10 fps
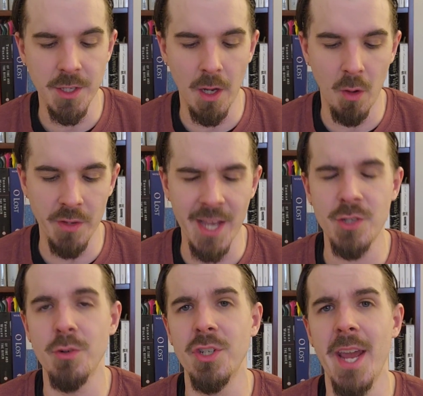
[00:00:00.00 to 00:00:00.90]

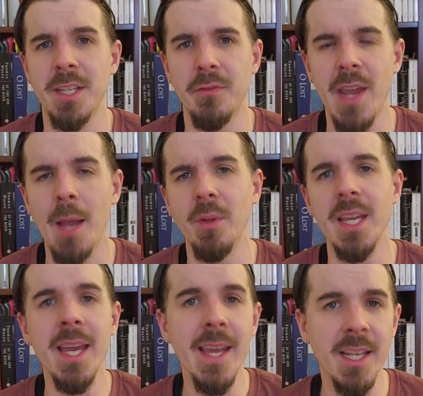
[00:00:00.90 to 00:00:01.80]
Esther Jack's
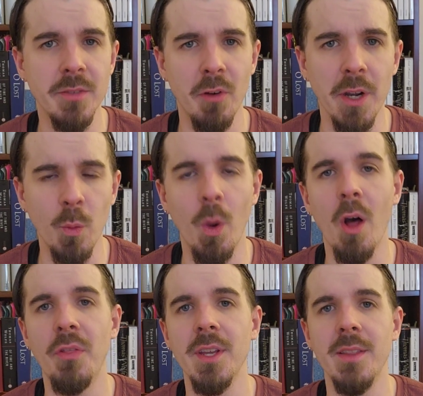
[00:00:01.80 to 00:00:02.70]
family is very
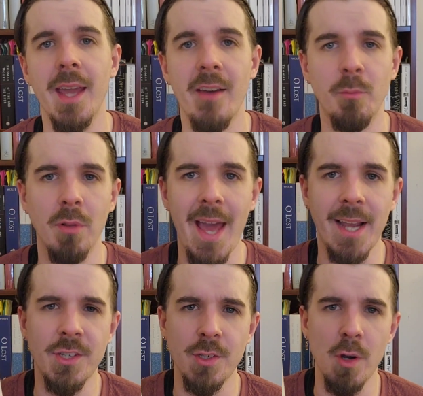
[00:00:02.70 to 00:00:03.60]
wealthy. They have
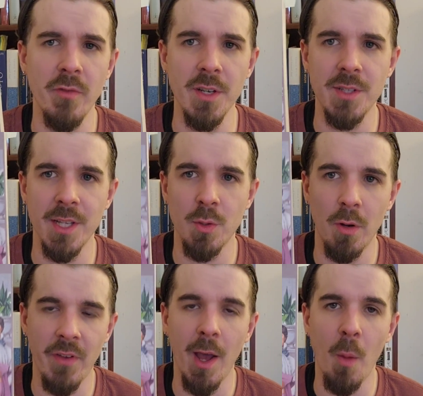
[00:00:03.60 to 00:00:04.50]
black servants that sort
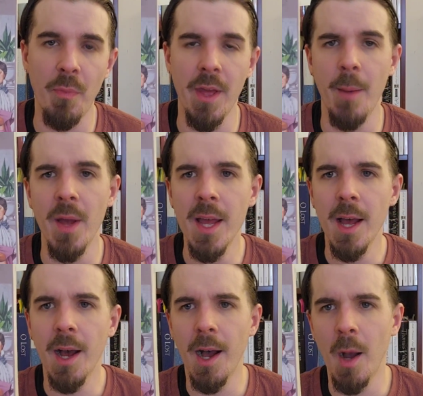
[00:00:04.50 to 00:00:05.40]
of help them.
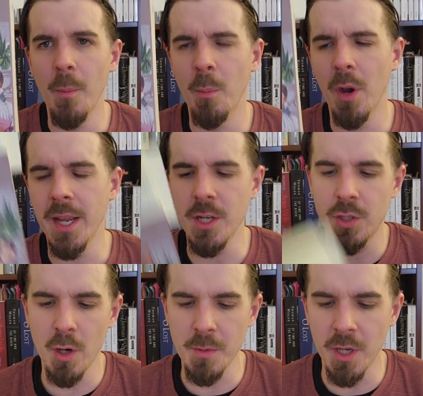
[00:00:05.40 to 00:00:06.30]
But in
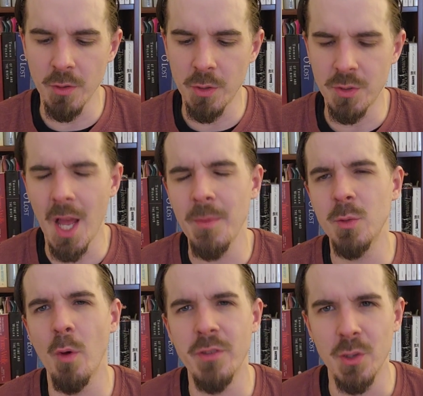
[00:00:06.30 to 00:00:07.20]
turn, so Thomas
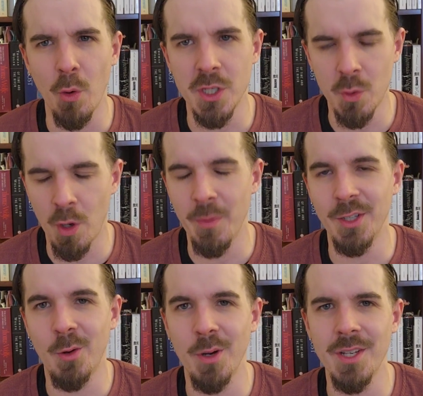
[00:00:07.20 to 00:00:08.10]
Wolfe has always sort of been
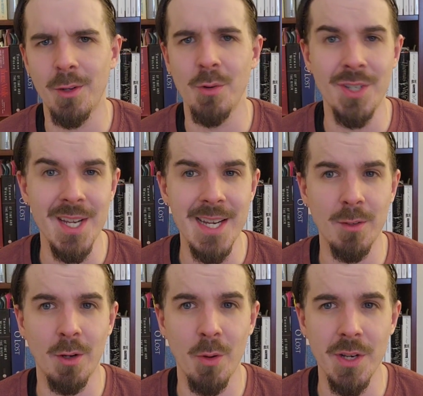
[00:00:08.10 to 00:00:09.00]
critiqued
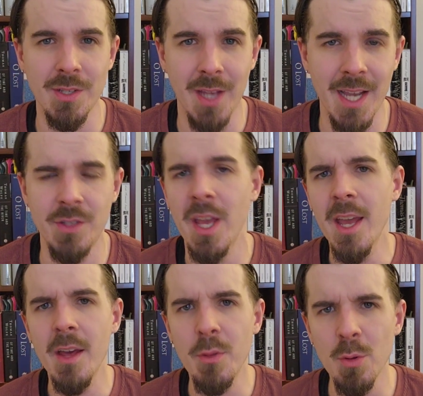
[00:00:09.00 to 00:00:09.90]
or criticized
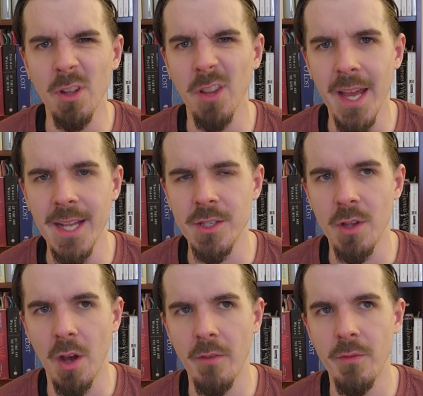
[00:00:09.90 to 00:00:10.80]
through the lens
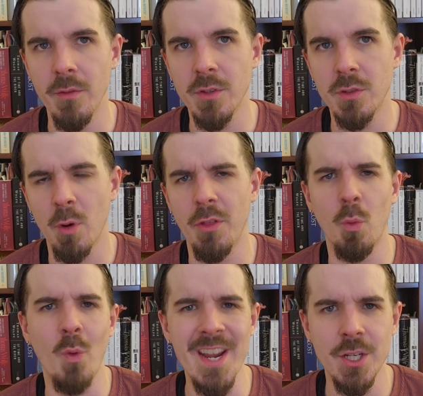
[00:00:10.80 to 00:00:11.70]
of sort of the
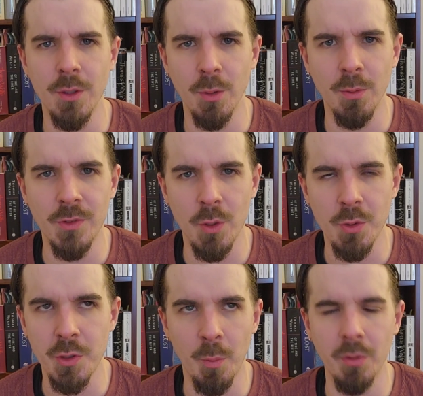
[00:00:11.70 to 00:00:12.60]
racial,
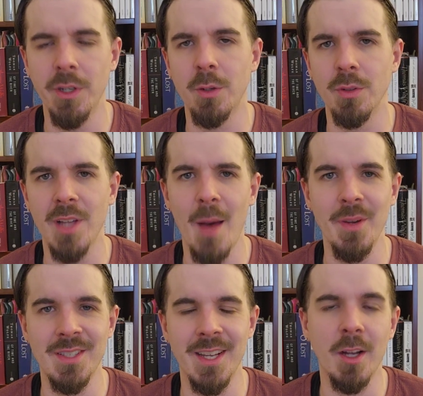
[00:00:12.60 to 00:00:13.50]
socio-political
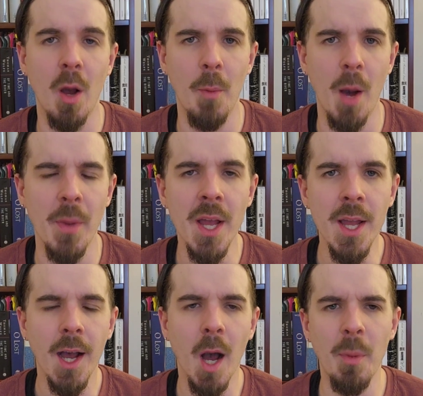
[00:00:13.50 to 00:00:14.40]
topics that come up.
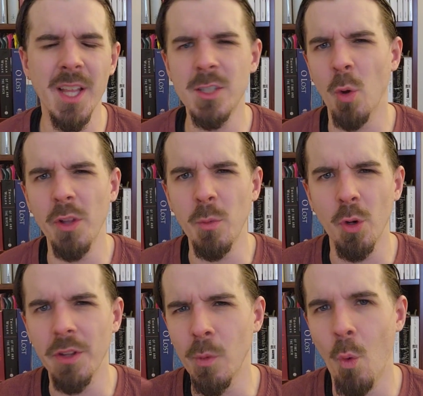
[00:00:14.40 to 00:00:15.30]
But that's only
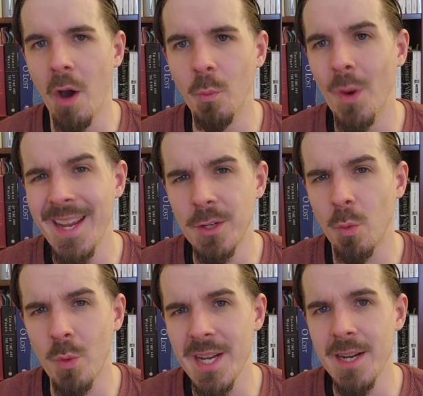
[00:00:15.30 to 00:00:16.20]
really one way to
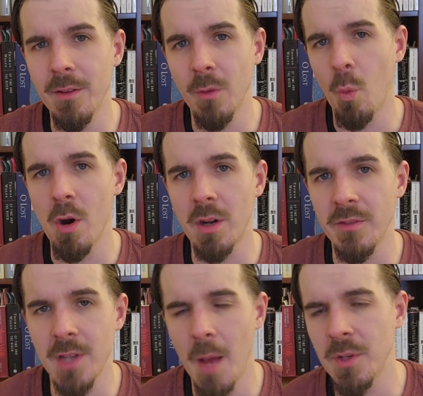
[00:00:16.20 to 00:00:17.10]
read the work of
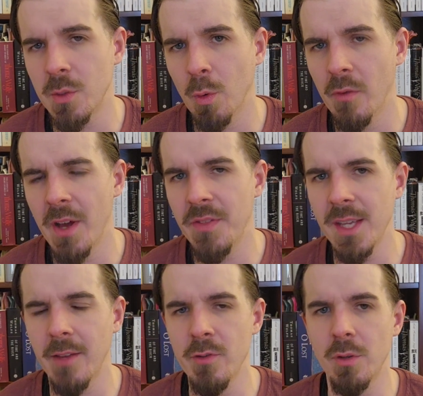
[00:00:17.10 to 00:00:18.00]
Thomas Wolfe. I
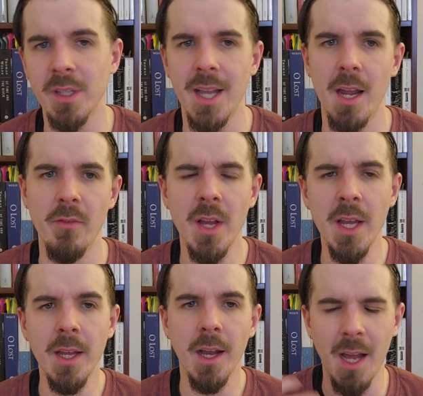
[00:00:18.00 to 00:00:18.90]
think if you can kind of,
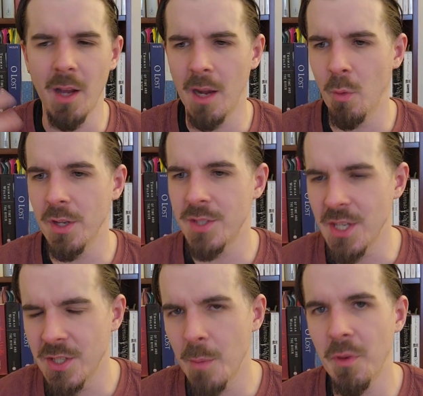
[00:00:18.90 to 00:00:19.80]
I don't want to say
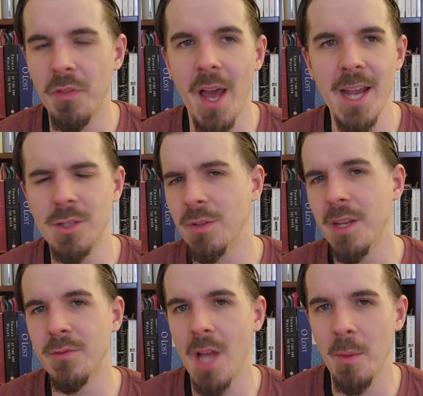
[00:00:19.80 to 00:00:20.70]
sympathize or
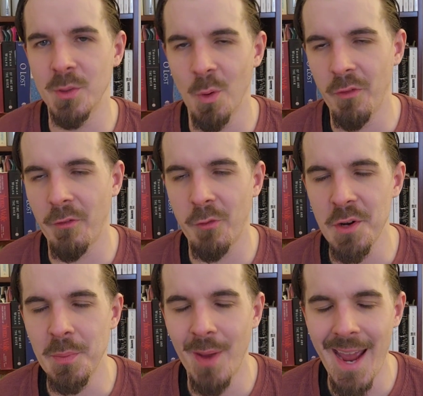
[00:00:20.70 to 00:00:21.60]
give Thomas Wolfe a
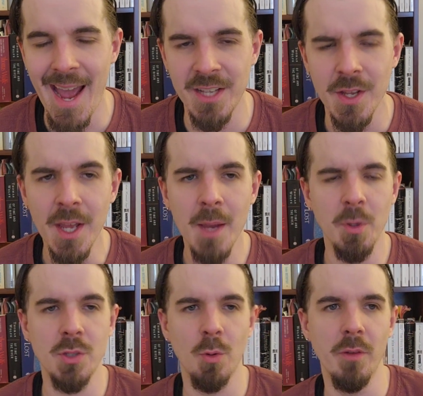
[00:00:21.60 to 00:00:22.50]
free pass,
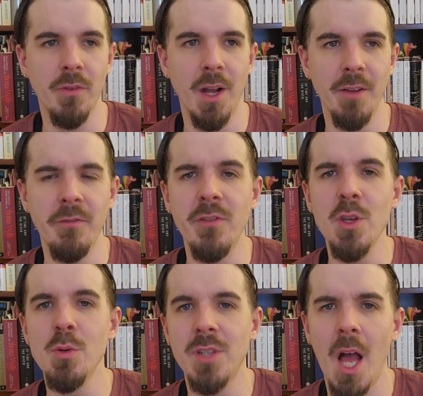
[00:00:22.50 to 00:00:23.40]
but sort of
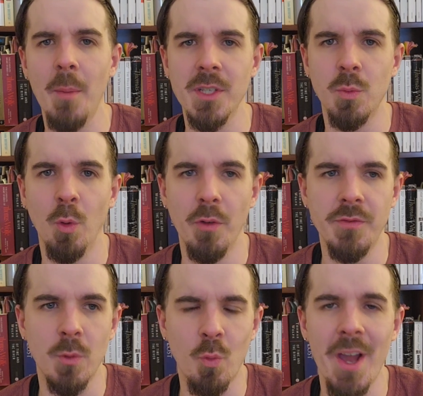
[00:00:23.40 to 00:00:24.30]
view Thomas
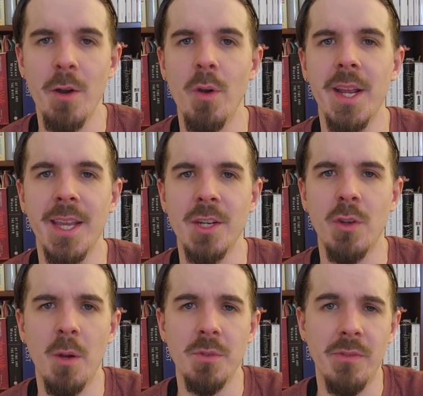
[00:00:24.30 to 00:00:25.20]
Wolfe's rhetoric in
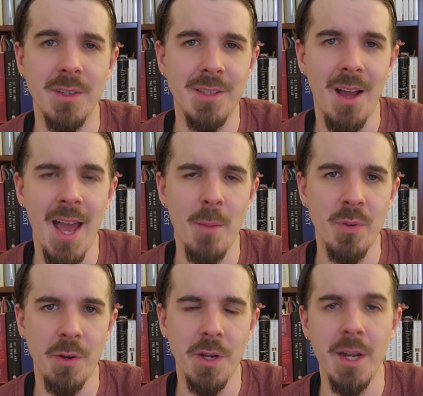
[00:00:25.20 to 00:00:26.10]
terms of the time
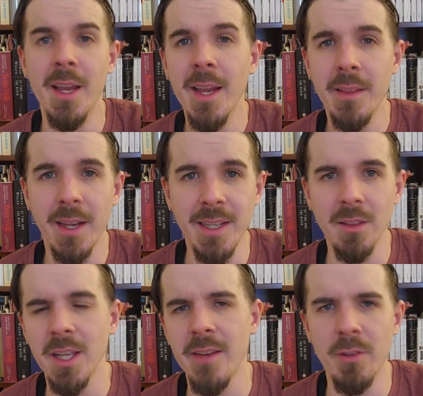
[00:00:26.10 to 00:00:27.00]
period that he
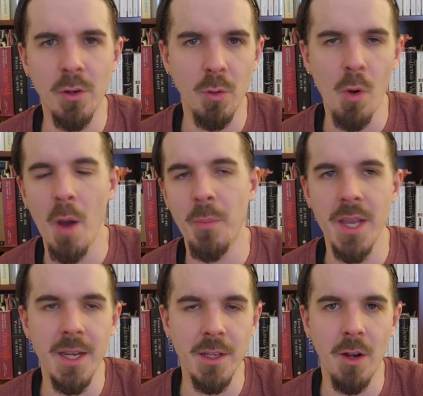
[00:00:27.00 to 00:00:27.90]
lived and grew up
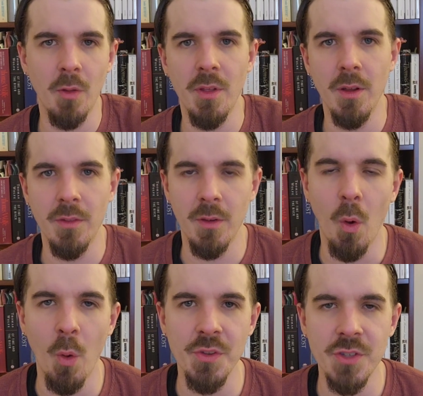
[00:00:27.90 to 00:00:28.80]
in, the
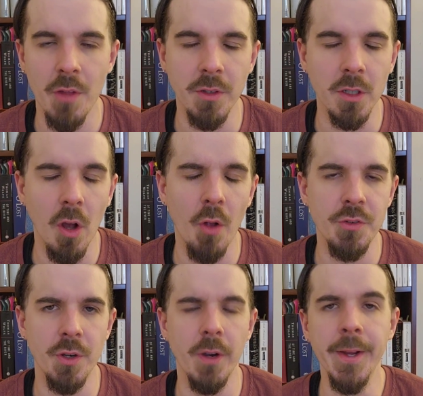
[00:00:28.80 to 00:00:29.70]
old Southern
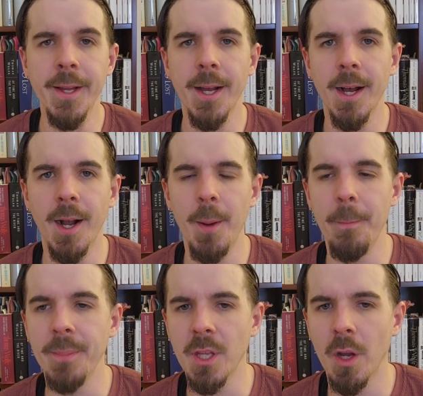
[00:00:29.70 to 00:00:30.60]
culture,
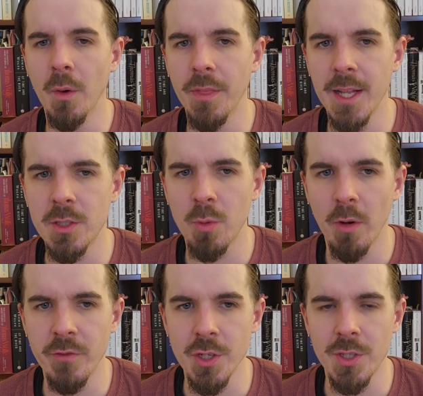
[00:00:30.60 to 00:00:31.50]
that's sort
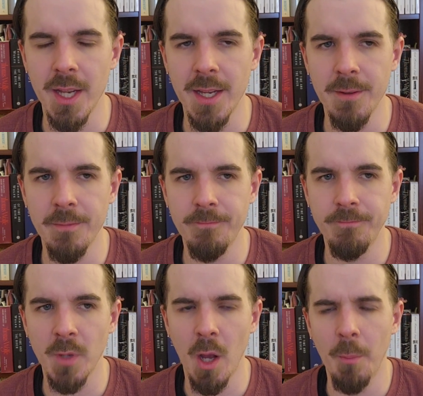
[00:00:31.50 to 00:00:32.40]
of just a
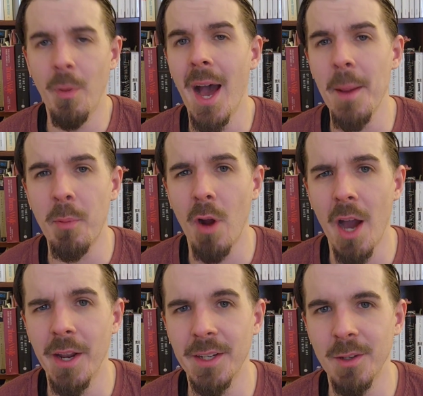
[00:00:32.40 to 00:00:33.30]

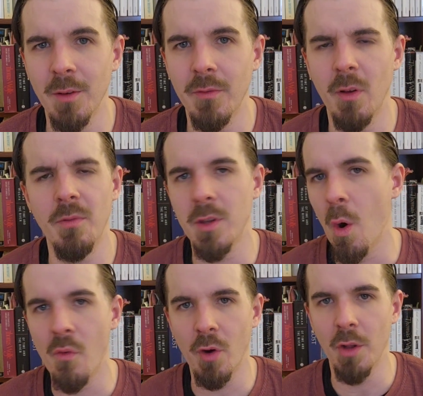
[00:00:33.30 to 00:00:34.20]
byproduct of the
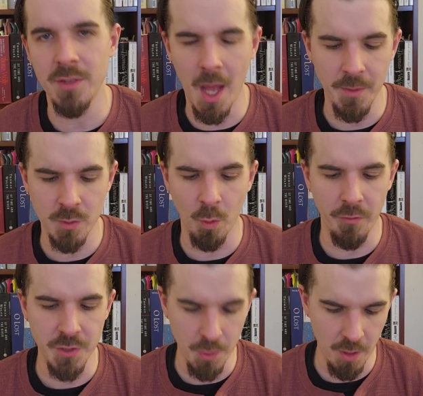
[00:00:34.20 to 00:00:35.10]
overall Thomas
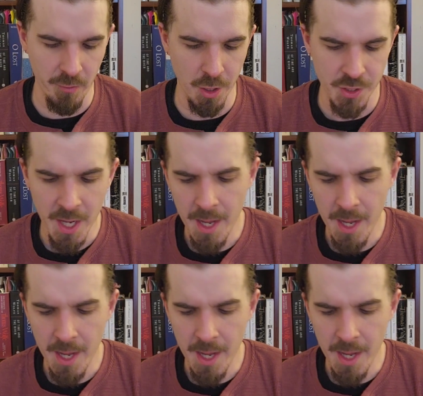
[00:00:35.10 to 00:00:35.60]
Wolfe universe.